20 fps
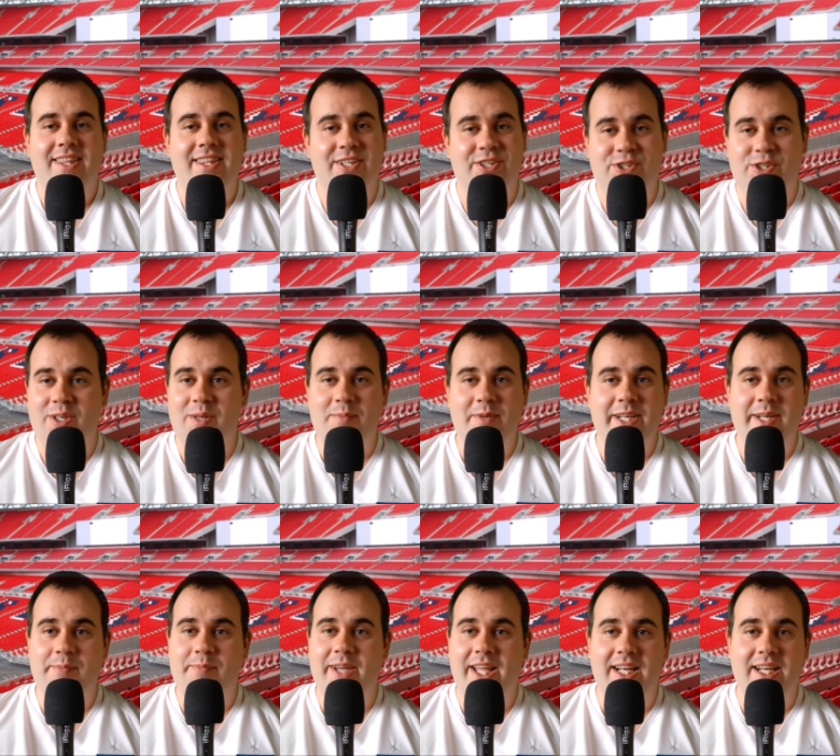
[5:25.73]
there should have
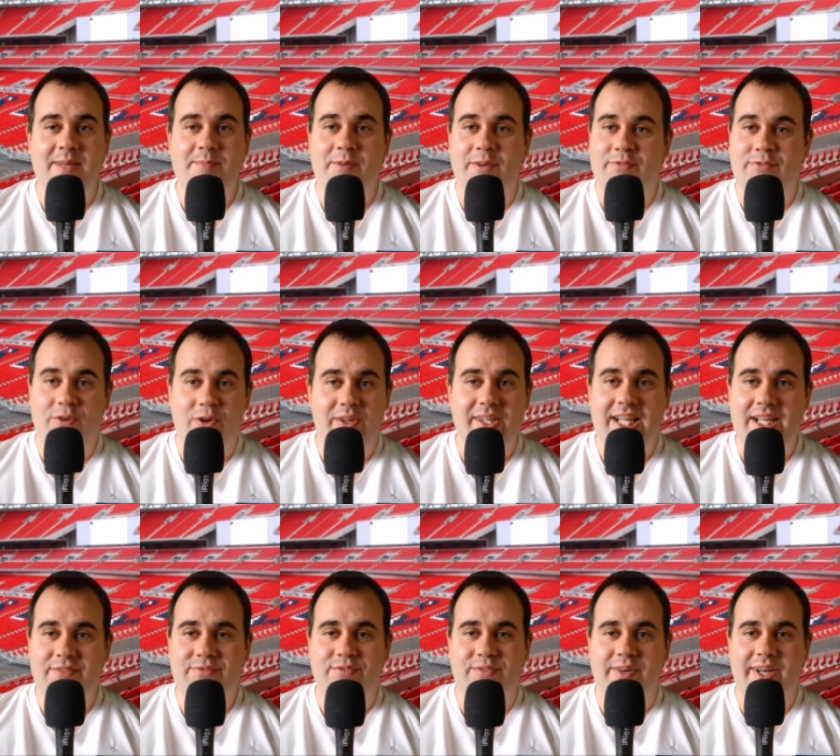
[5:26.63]
been a penalty before
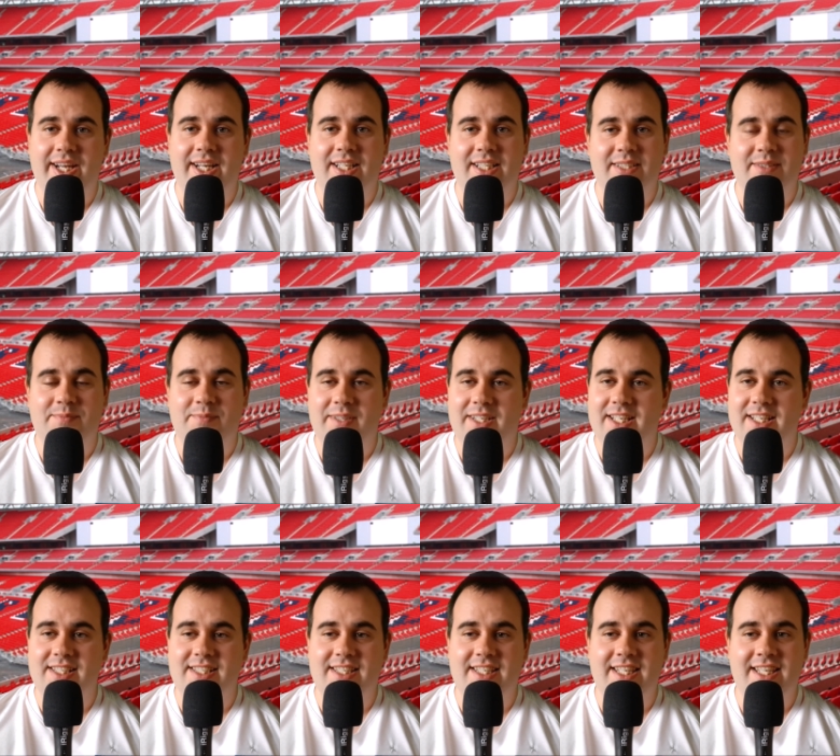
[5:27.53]
that for England
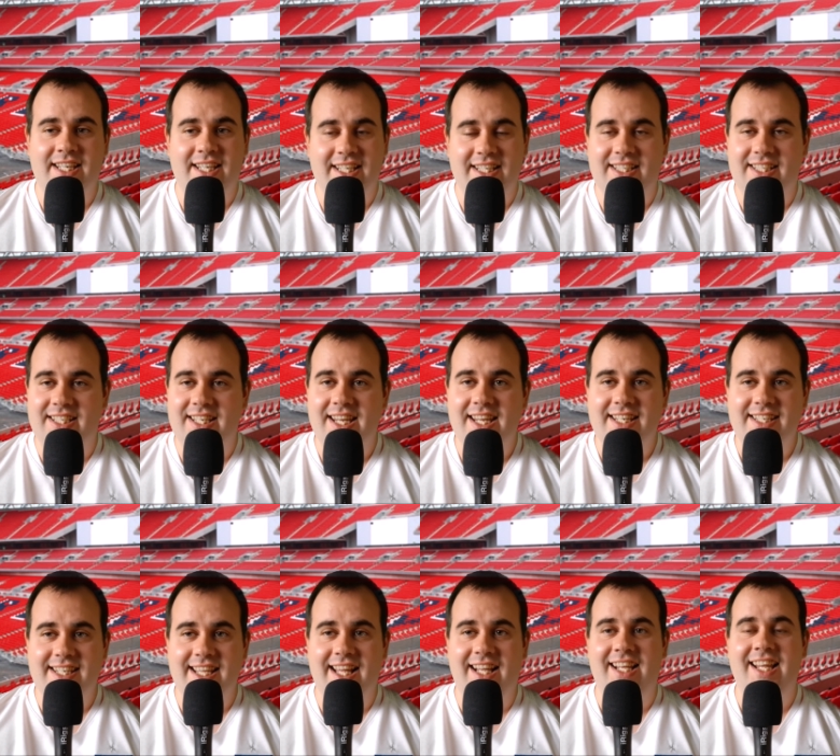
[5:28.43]
because you could
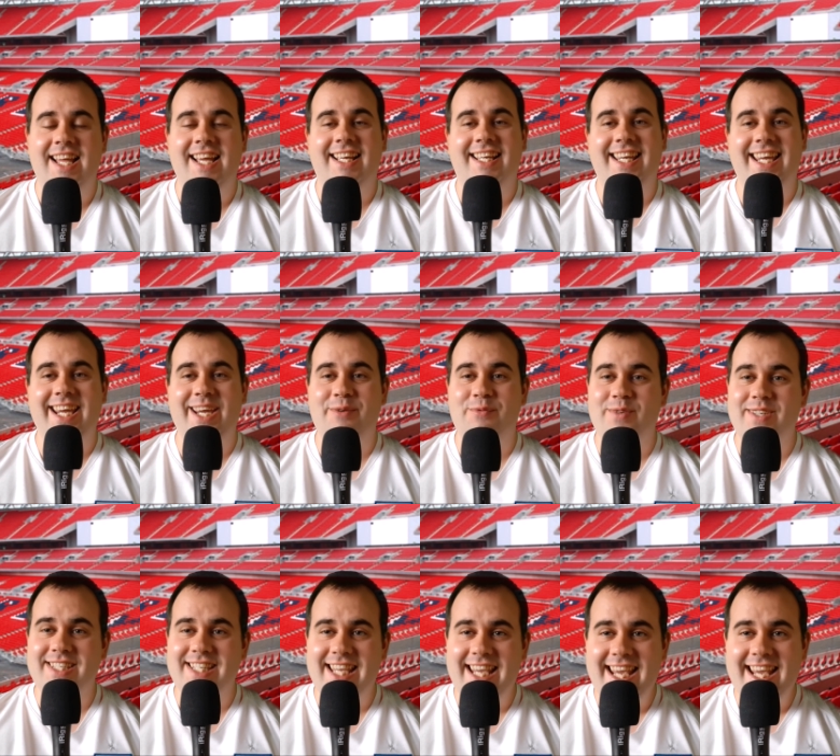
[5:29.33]
tell Kane
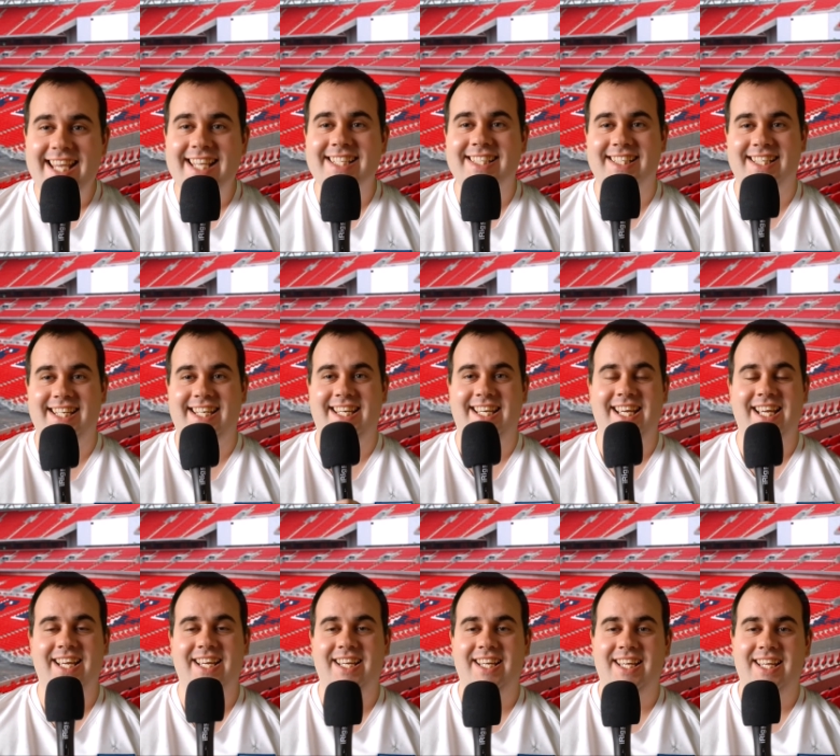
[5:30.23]
was easily
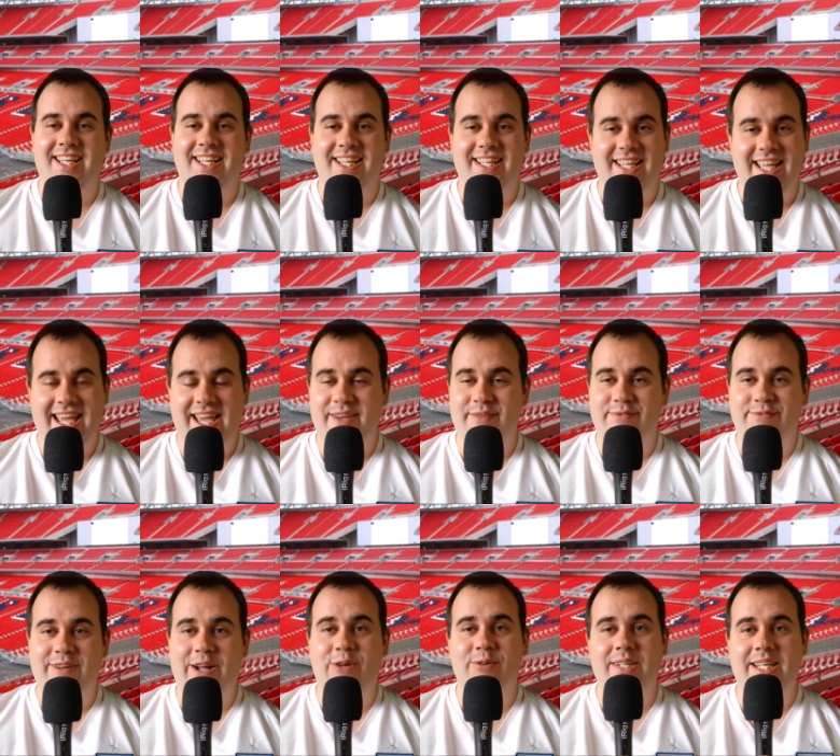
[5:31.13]
uh,
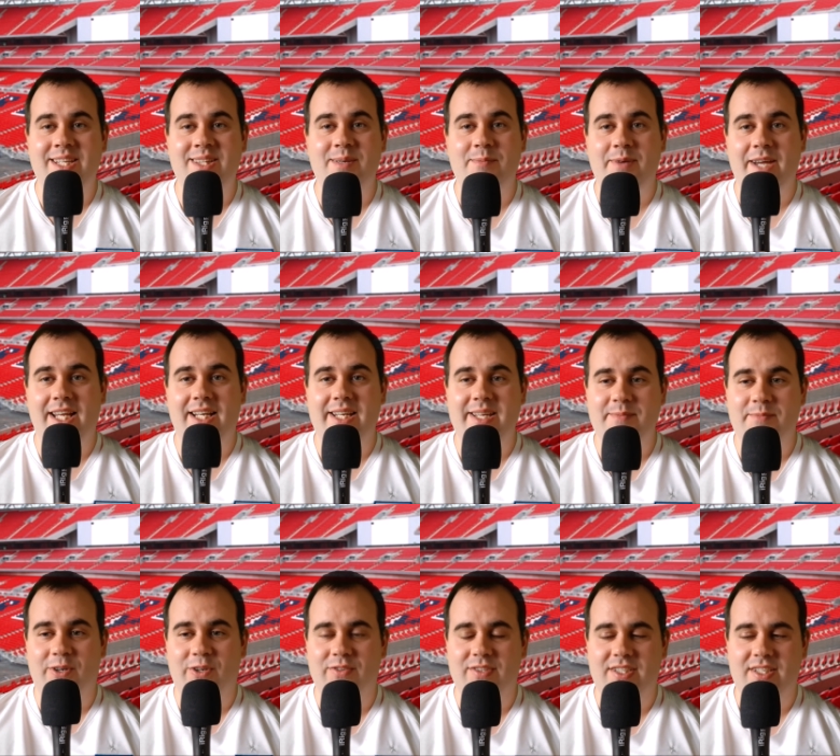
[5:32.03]
fouled in the penalty
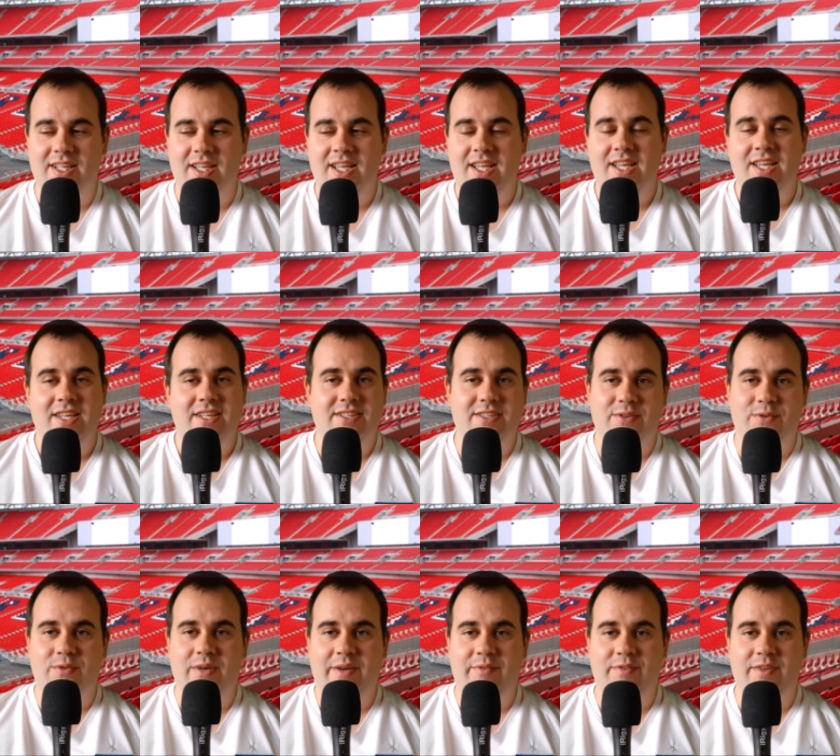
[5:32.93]
box.
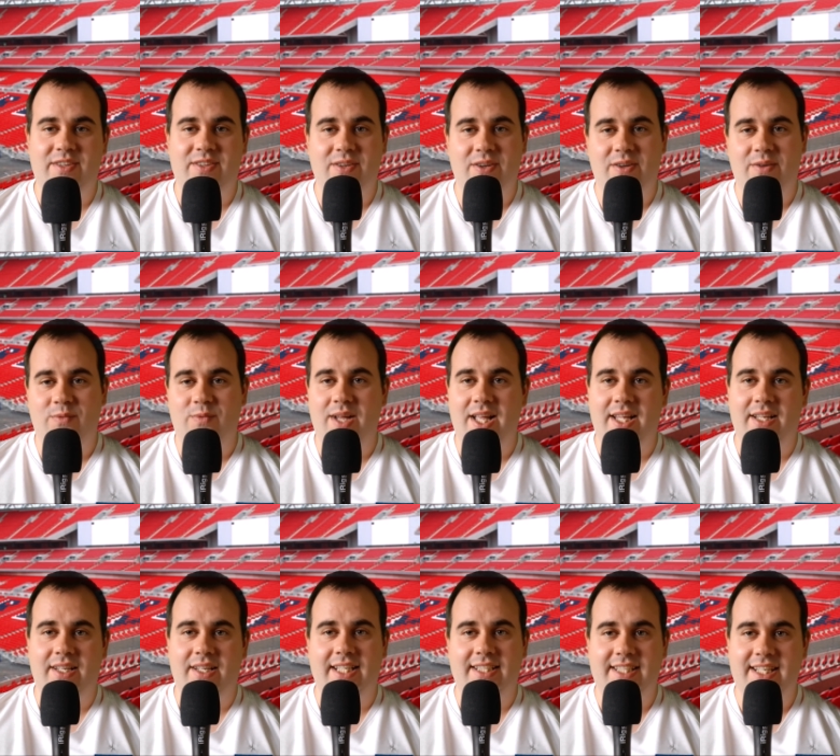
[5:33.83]
So referee thought,
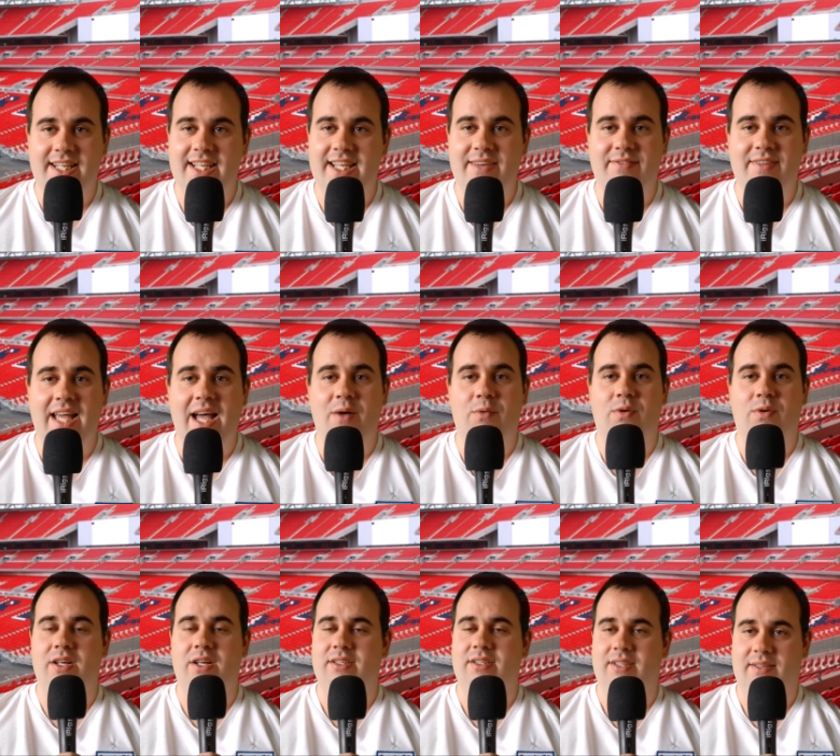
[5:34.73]
well, I didn't give that
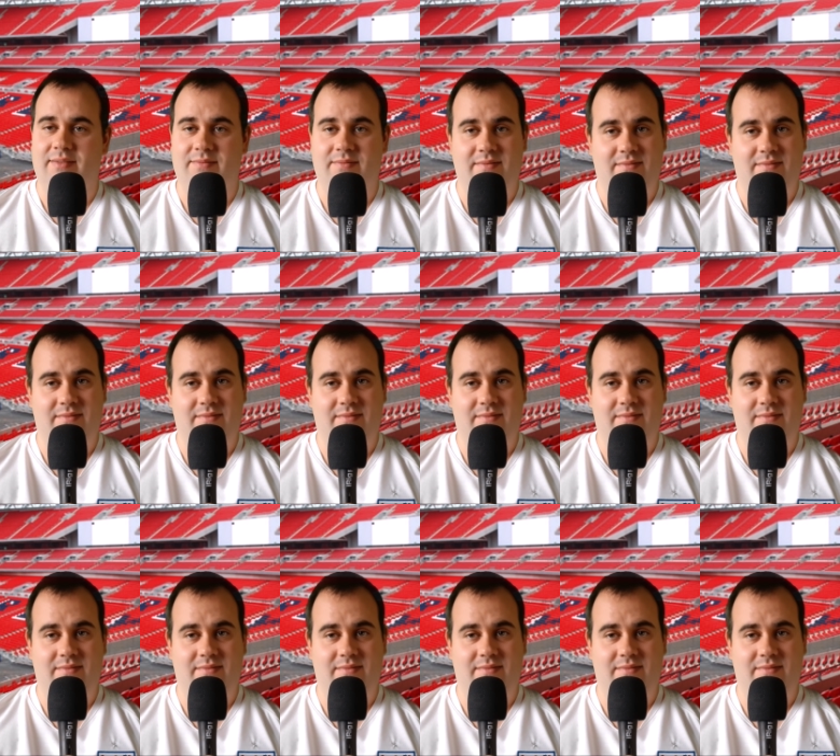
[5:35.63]
one.